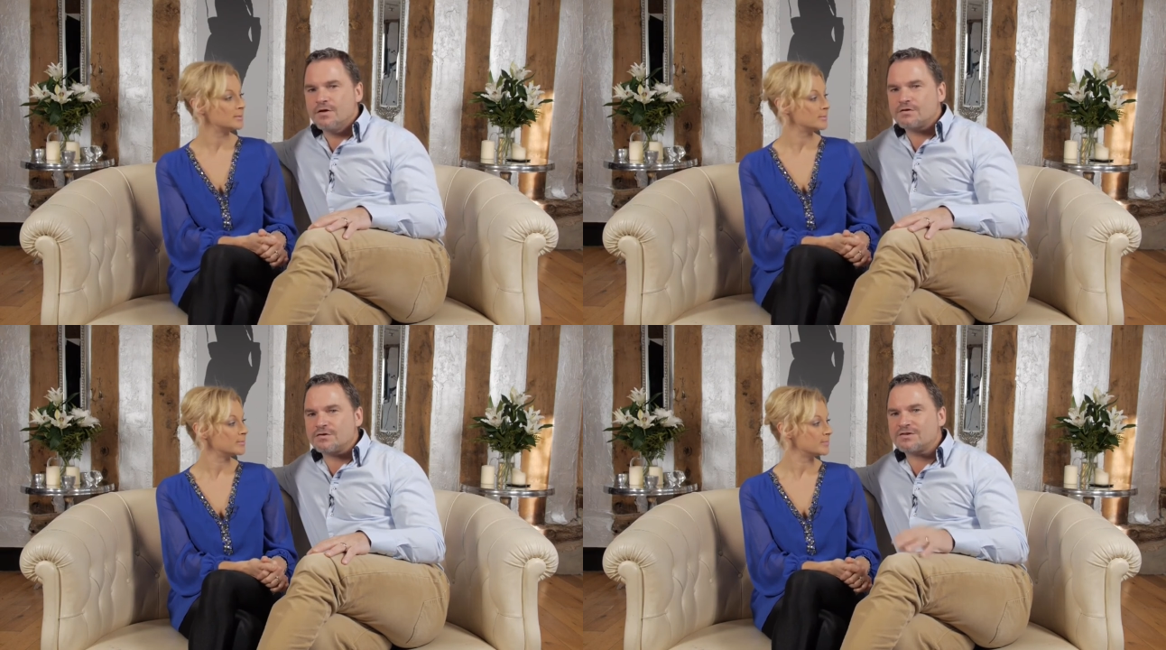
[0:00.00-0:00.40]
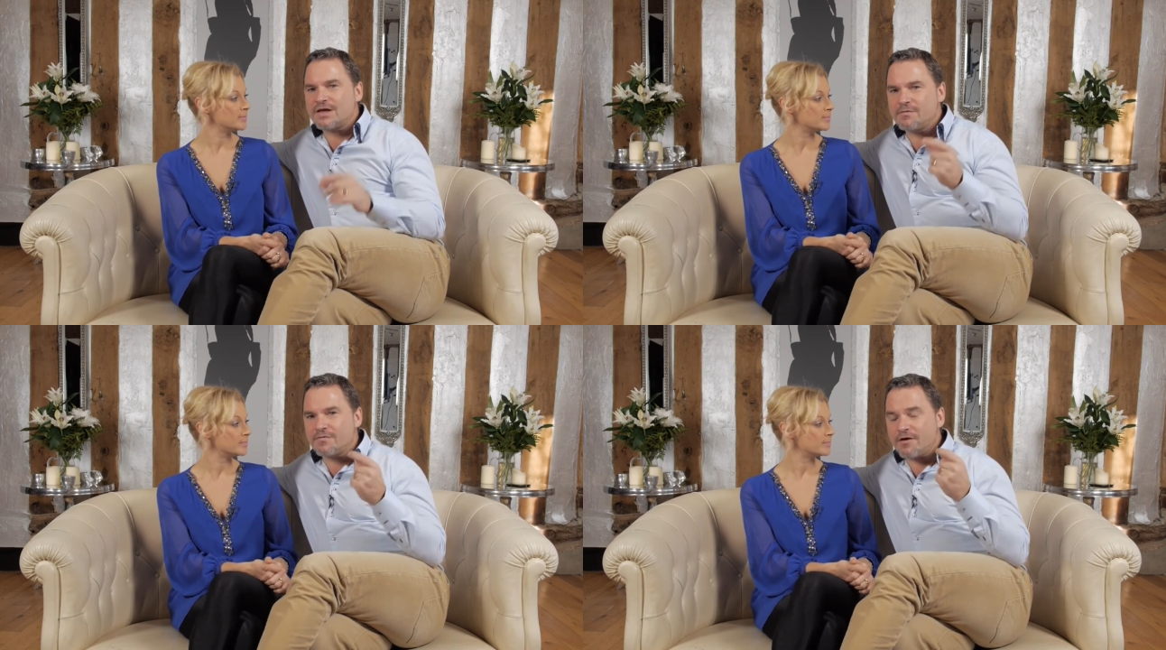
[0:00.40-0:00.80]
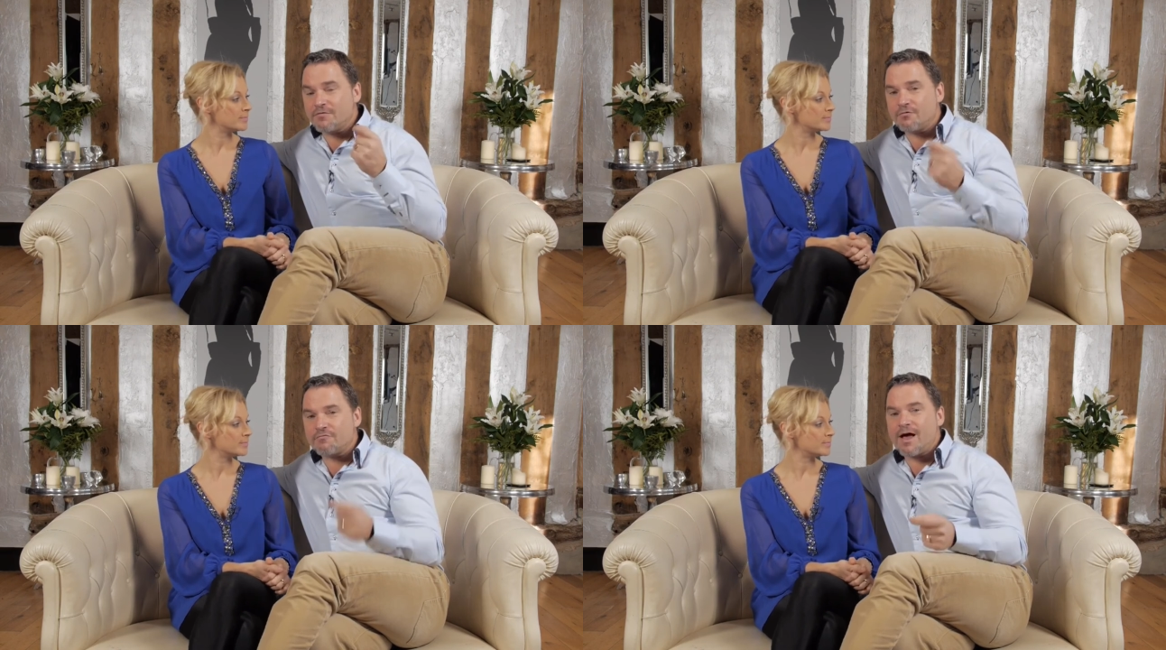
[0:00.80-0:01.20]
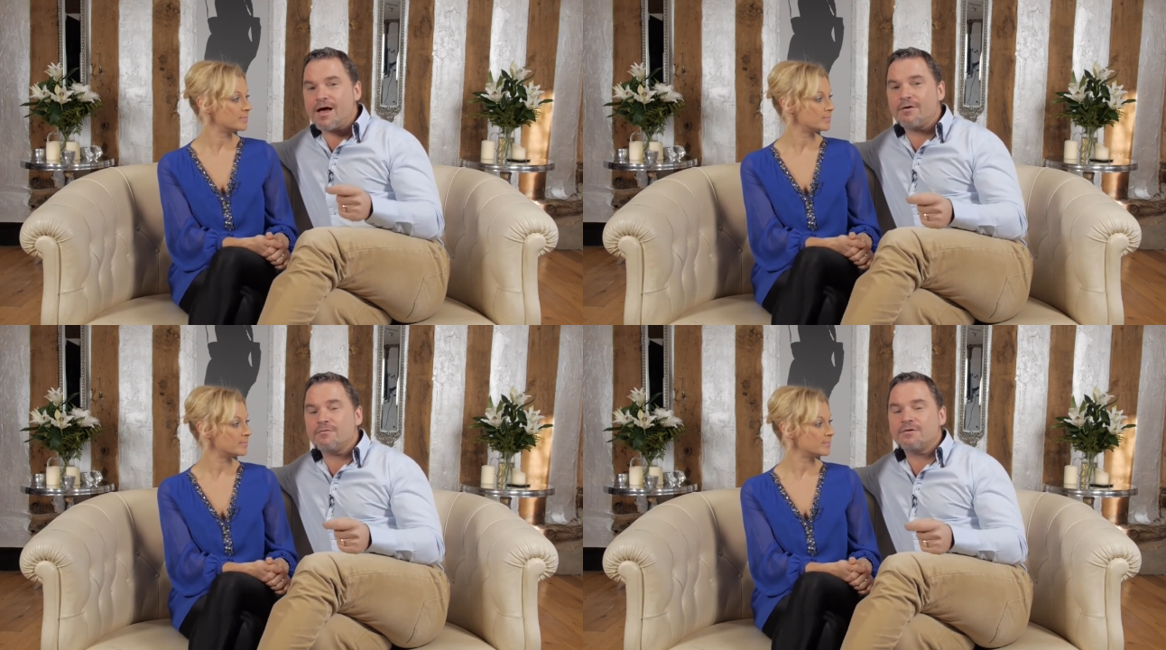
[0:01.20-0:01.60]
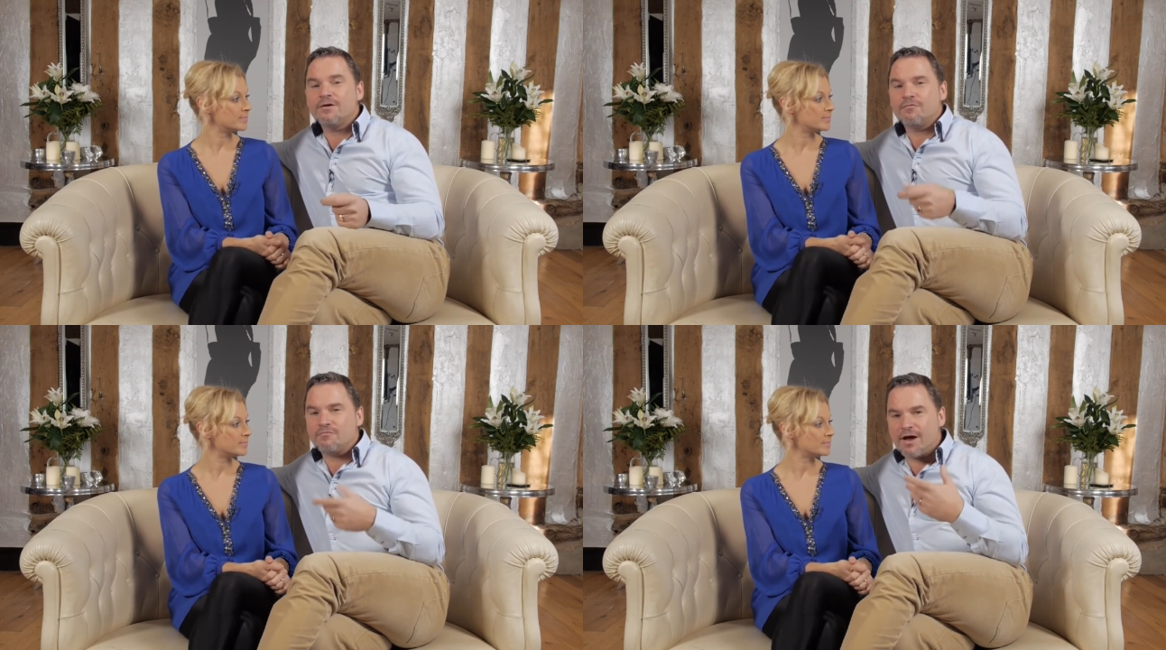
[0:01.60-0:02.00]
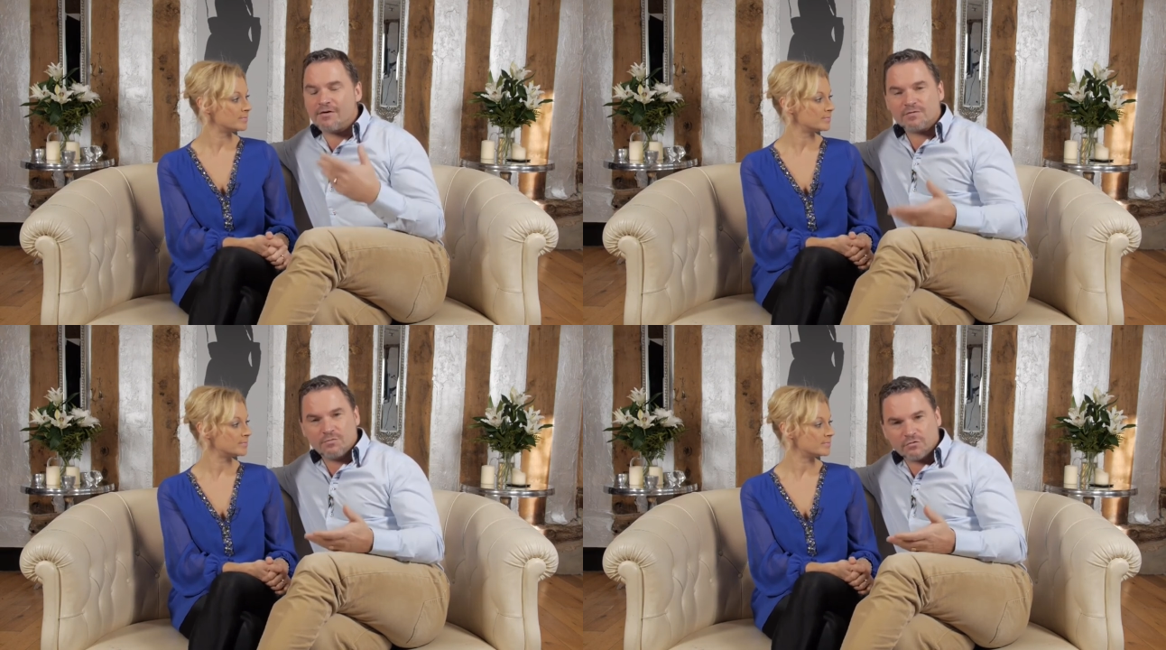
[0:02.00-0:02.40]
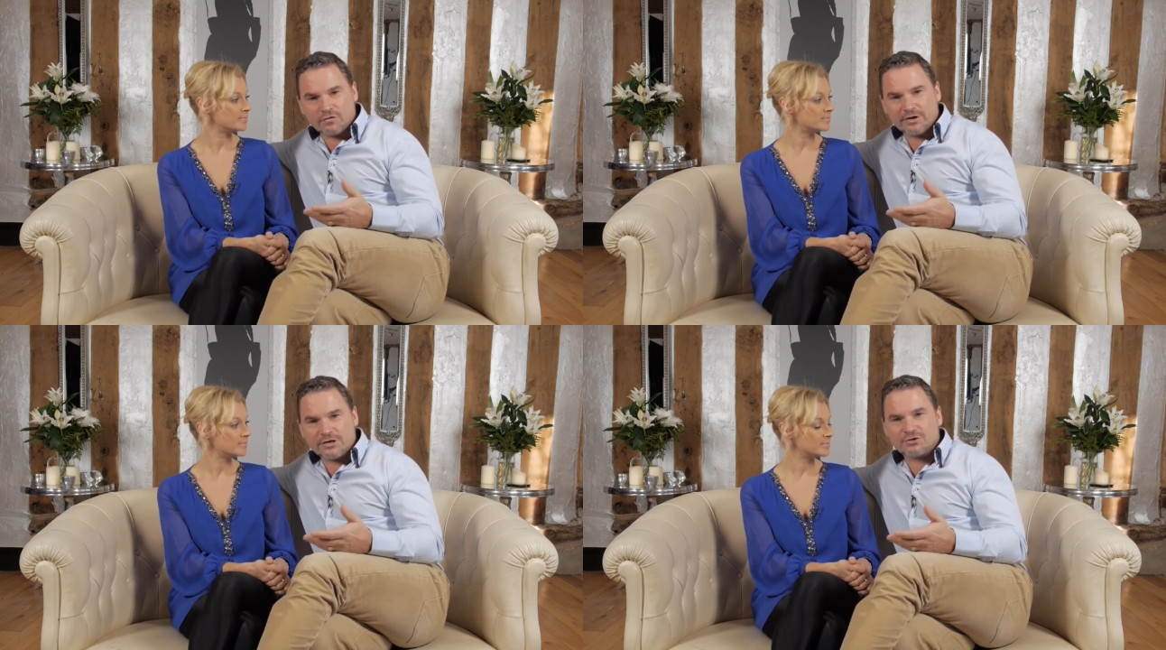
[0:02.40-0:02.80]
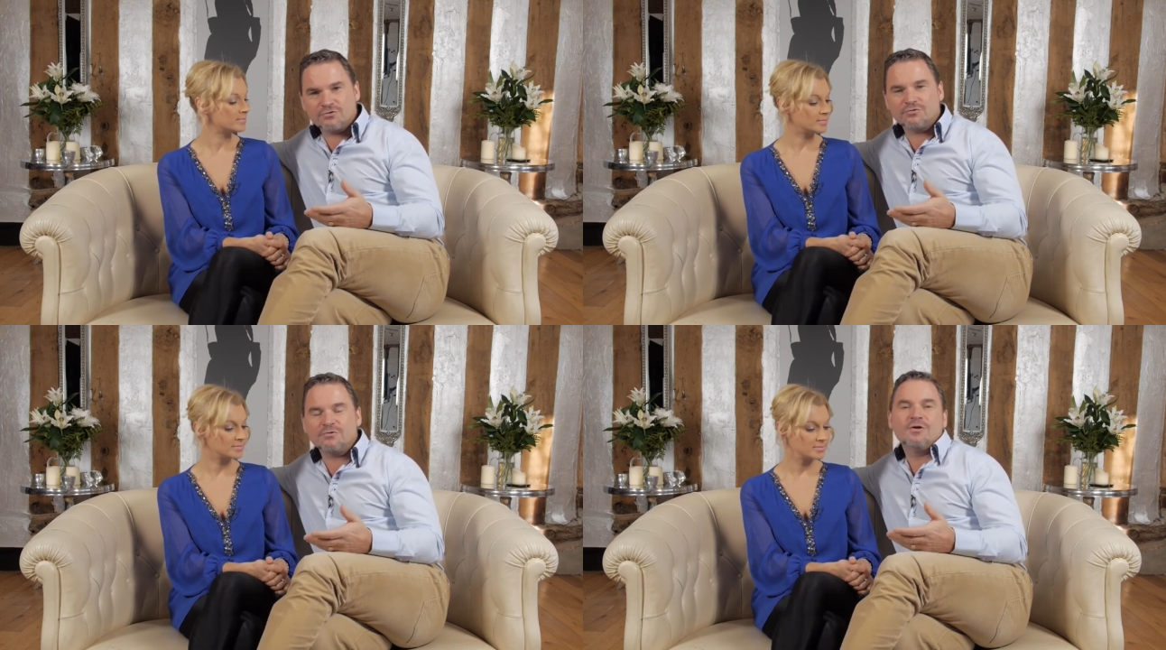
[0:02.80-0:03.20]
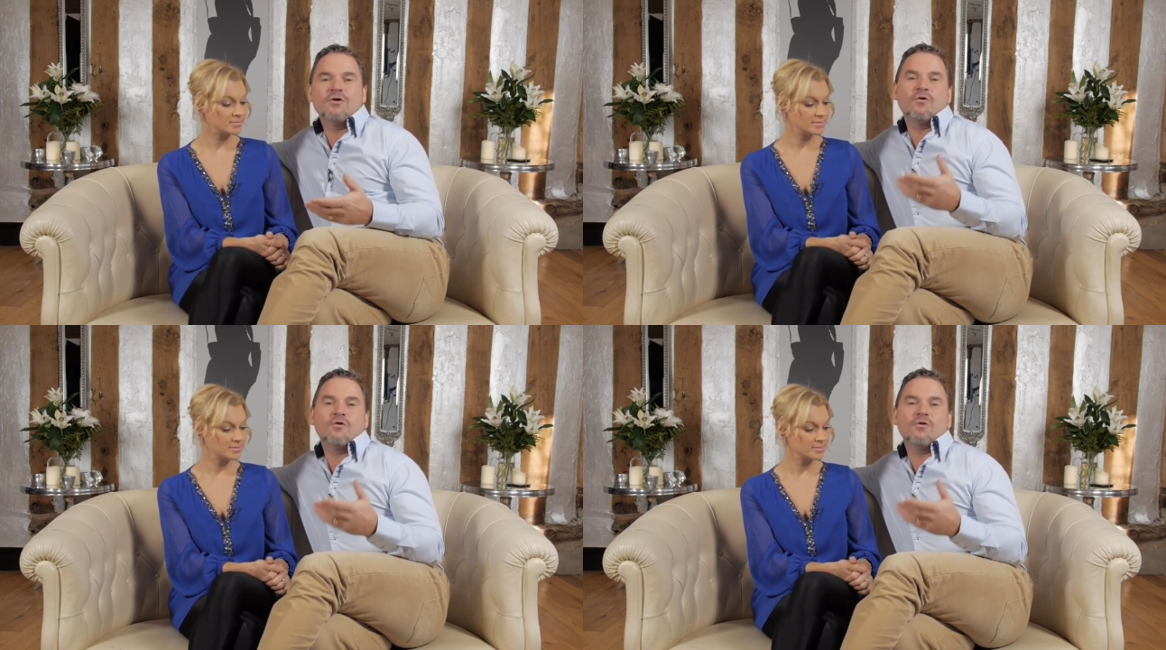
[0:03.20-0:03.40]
Speaker 1: So stay with either the round, round is more traditional,